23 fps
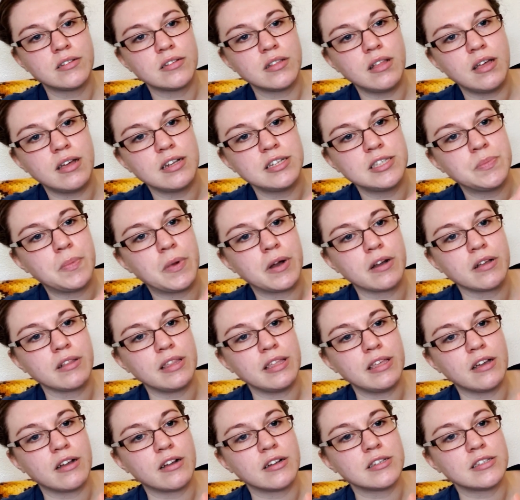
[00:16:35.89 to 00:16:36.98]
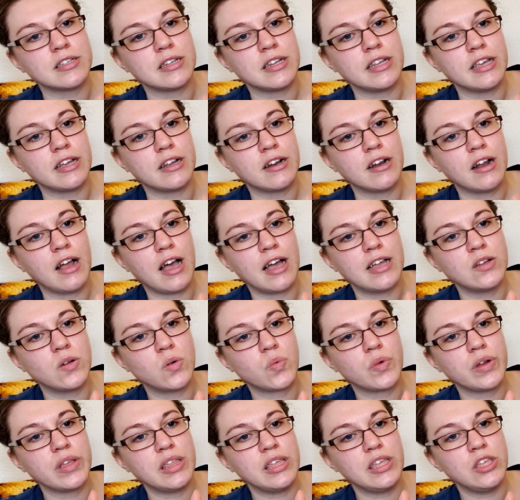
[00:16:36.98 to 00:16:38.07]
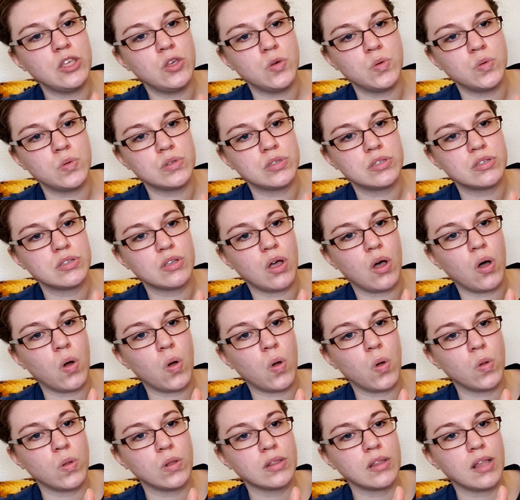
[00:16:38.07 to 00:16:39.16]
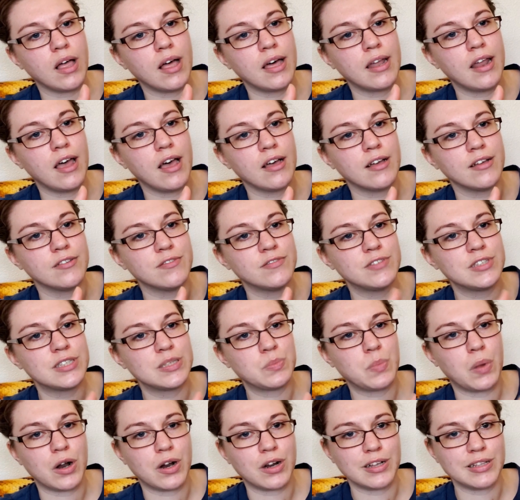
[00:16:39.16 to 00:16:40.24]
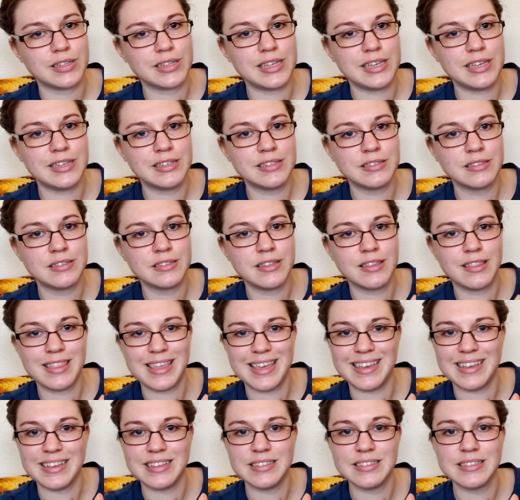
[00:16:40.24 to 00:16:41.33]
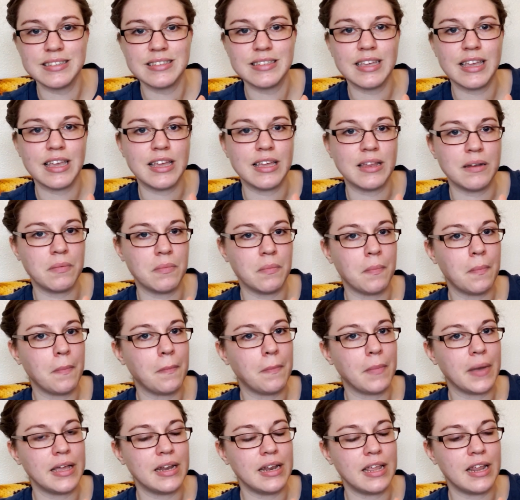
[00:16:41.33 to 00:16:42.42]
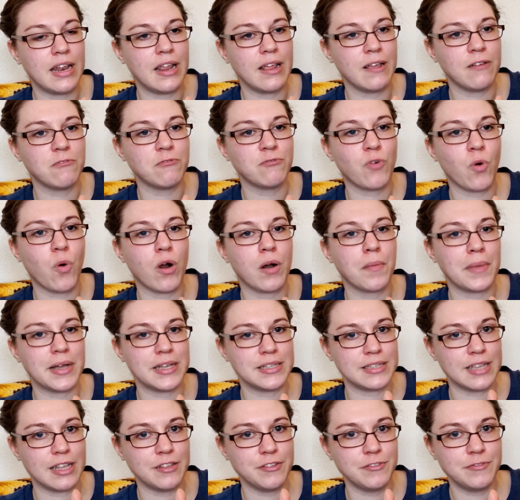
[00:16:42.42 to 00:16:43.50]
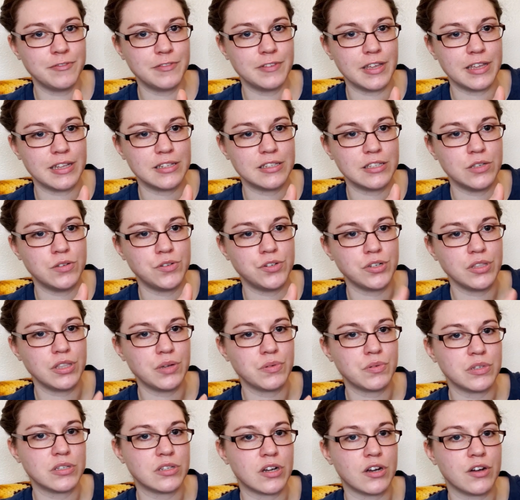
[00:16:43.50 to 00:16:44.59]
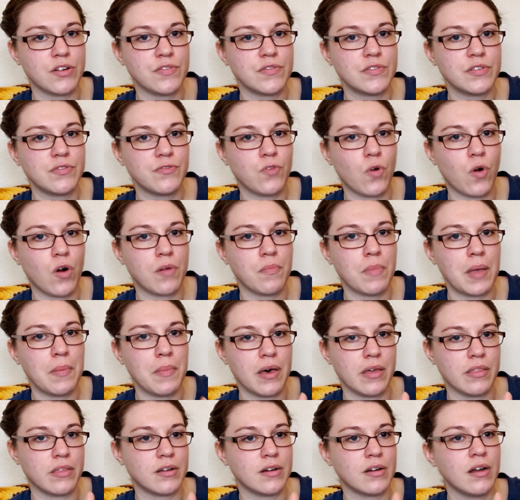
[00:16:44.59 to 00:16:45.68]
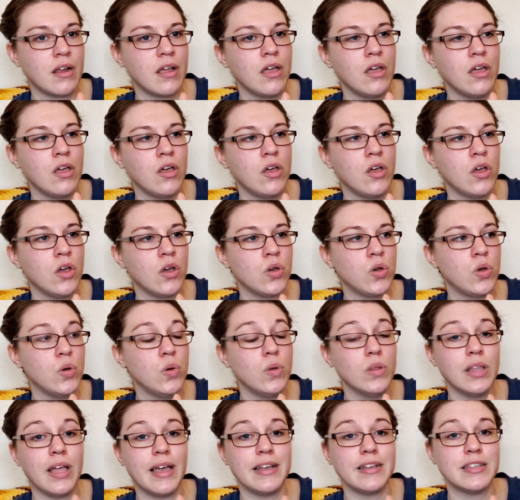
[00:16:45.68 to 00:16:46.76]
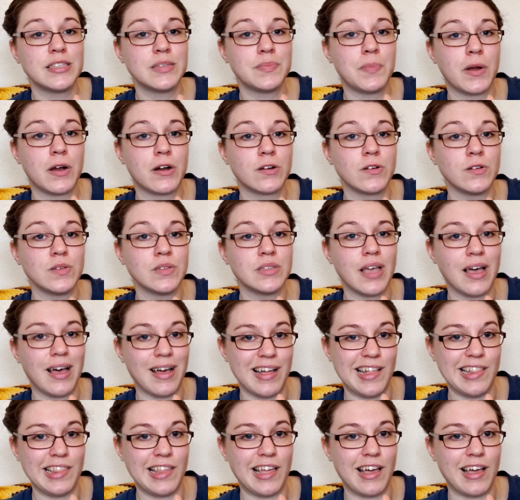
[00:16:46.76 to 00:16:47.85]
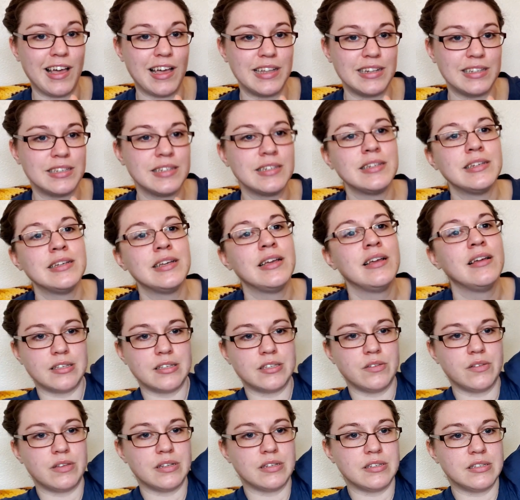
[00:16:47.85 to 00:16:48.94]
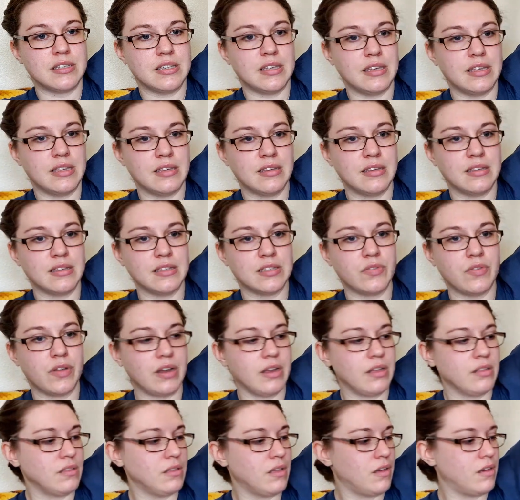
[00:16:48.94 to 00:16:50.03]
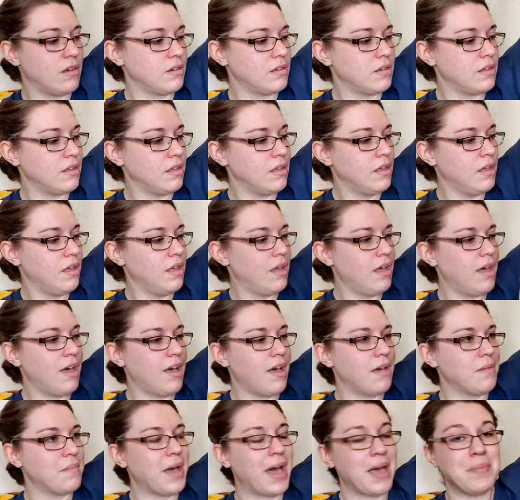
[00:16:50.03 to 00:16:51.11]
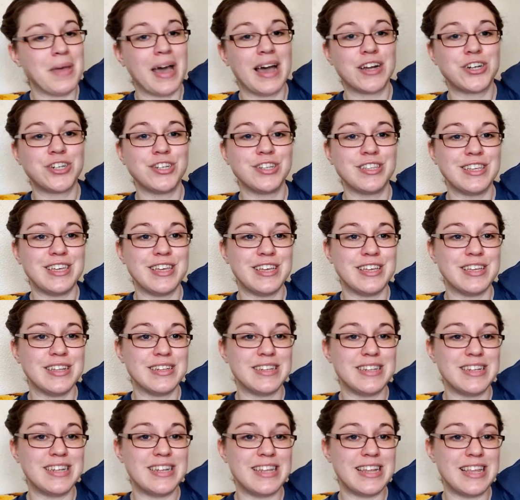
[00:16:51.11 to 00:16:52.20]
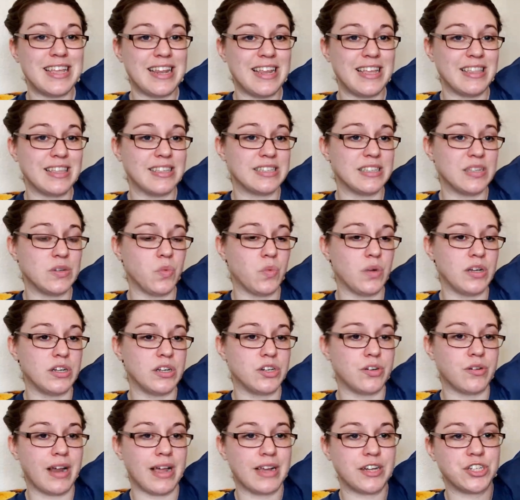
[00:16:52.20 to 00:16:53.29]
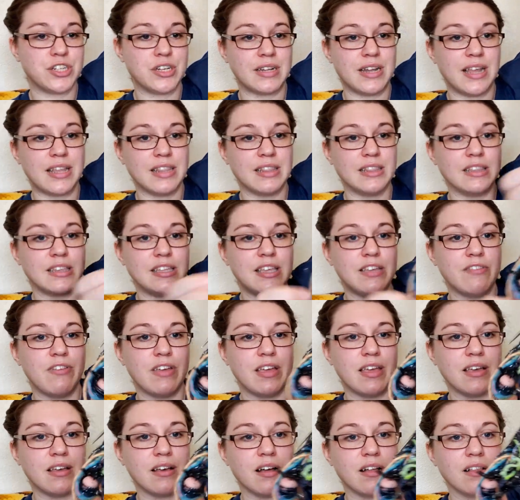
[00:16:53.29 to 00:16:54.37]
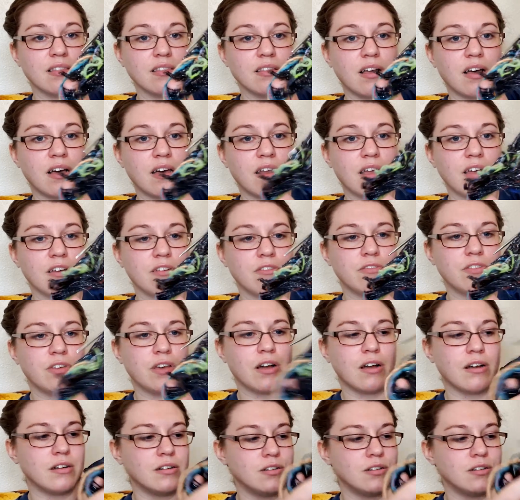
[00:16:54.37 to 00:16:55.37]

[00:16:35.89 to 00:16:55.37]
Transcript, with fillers: there's a lot of sparkly yarns in here. I don't really use a whole lot of sparkly things in my knitting for myself. It's usually reserved for my mother, who likes sparkles a lot. As you can see, it's very long. Um, I'm actually knitting this in one direction and leaving a lot of